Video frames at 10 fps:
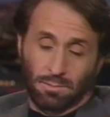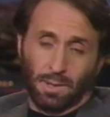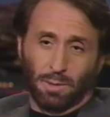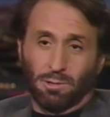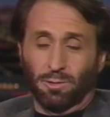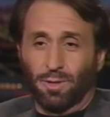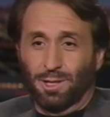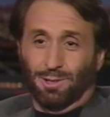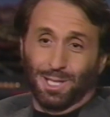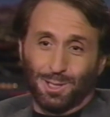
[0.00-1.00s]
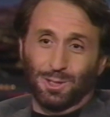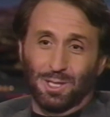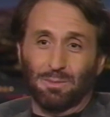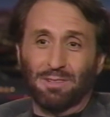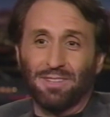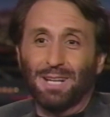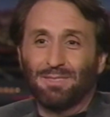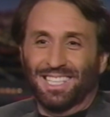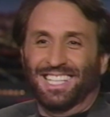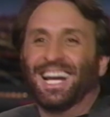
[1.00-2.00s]
my mother and father are included in my family.
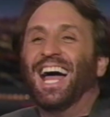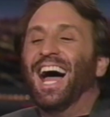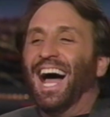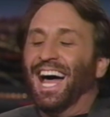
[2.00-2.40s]
uh,